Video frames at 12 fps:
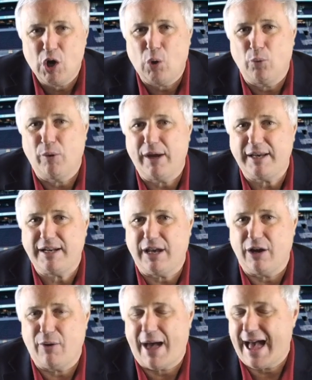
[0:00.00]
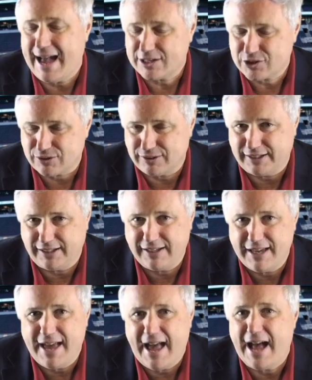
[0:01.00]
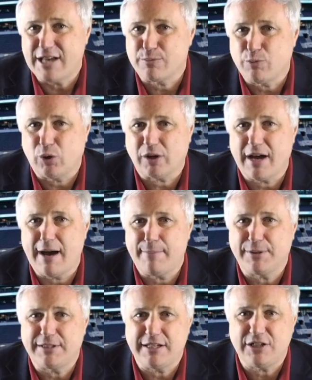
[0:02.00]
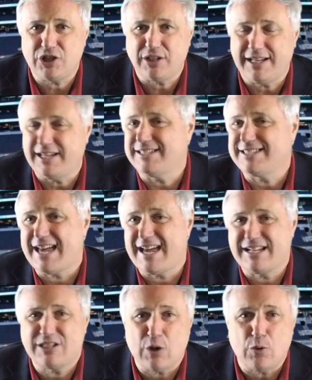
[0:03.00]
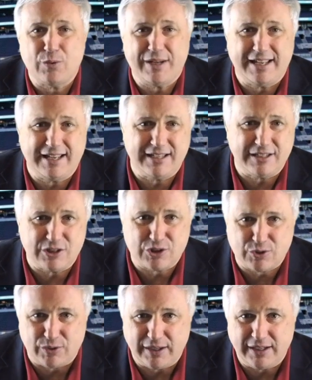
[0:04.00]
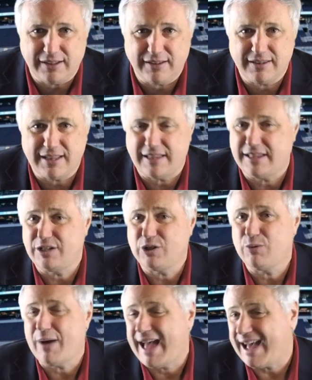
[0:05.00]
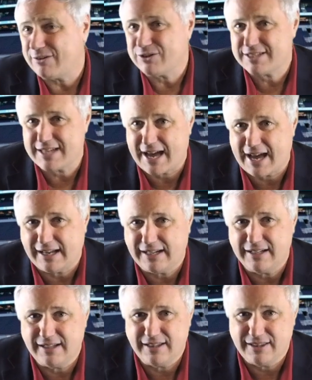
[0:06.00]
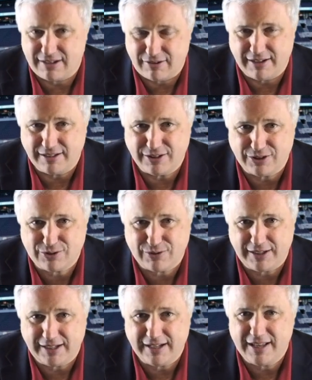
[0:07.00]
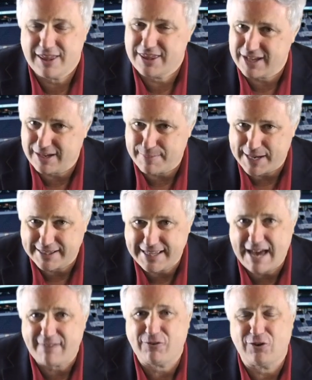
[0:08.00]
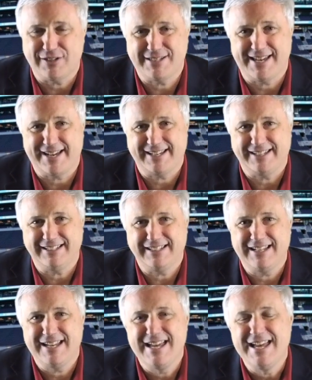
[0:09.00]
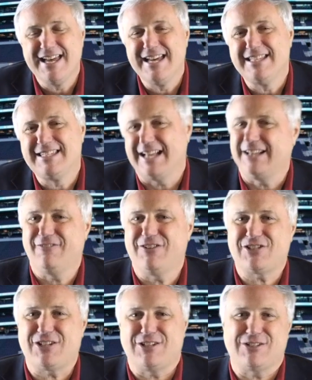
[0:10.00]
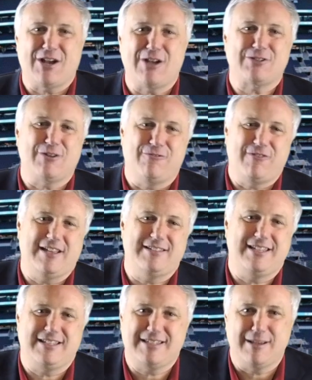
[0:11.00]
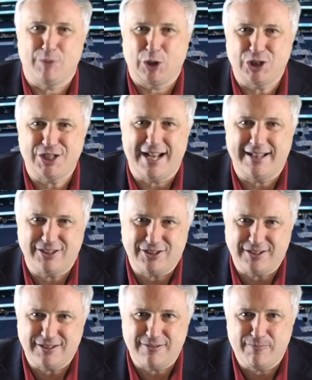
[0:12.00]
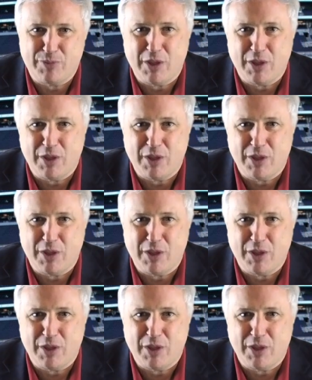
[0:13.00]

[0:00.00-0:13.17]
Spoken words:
Radio actually has more competition inside its own industry than they do outside their industry. Think about that for a second. Television is also facing similar challenges.